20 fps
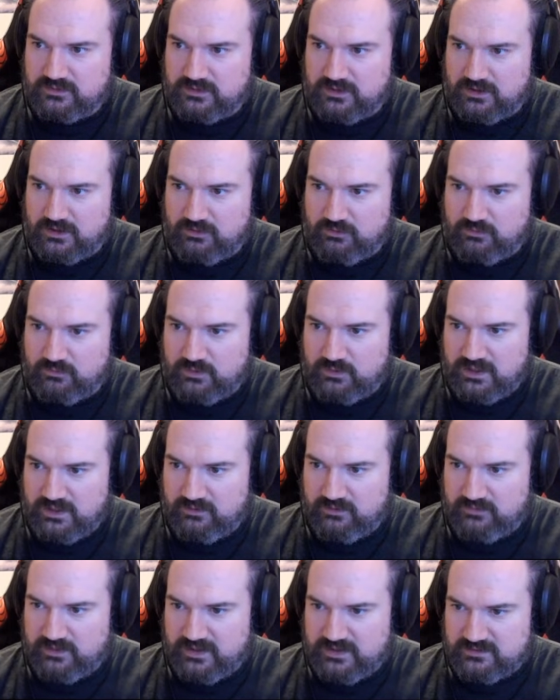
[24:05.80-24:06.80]
Oh
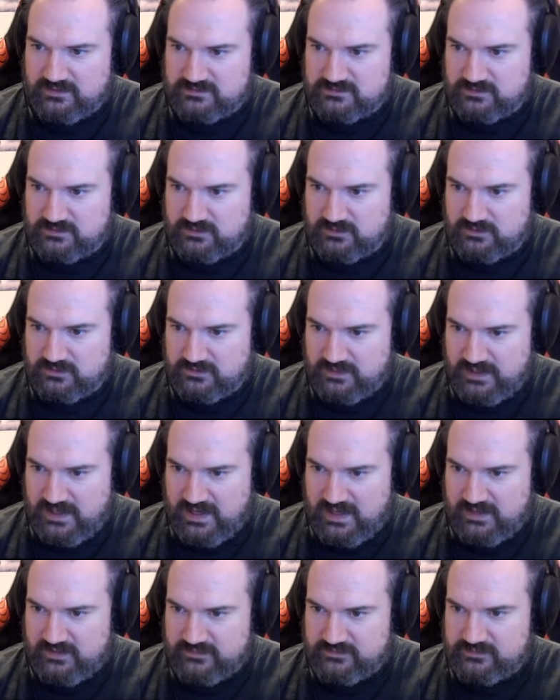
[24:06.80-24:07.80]
wow, that doesn't look...
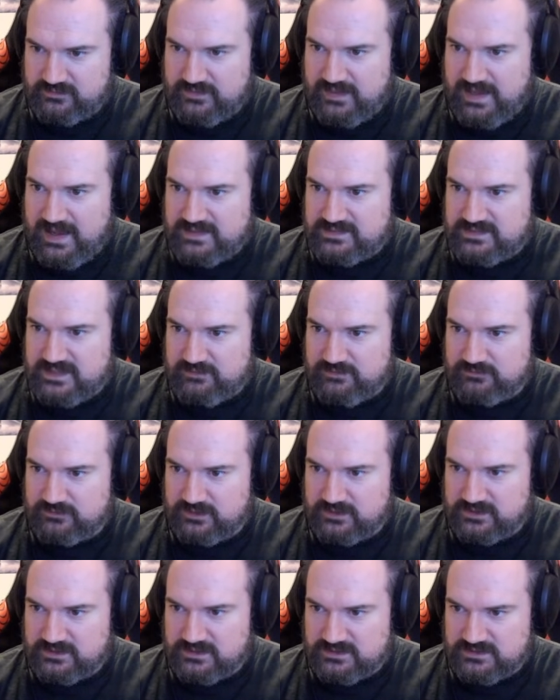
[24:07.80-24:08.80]
That
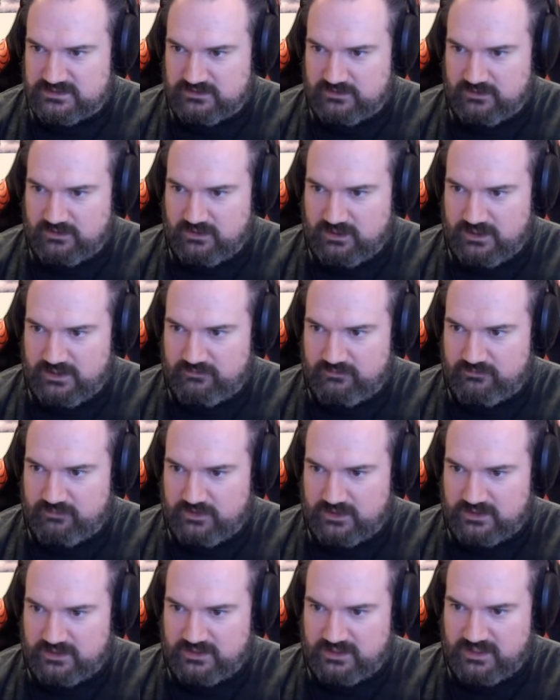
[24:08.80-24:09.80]
definitely doesn't look like
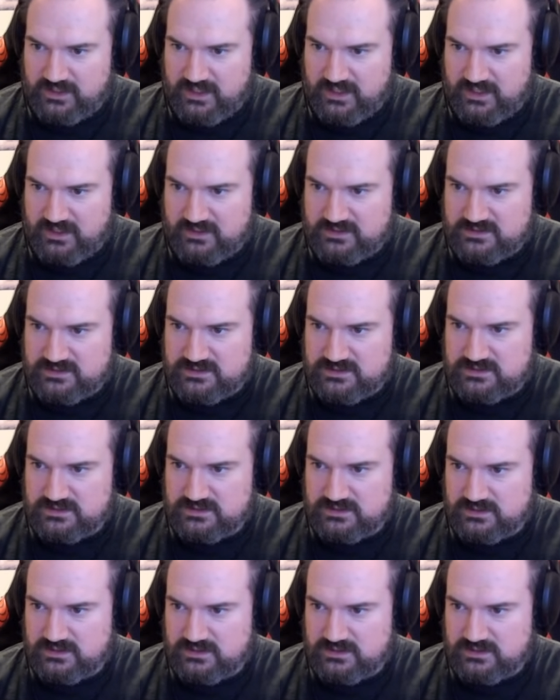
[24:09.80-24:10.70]
friendly gas.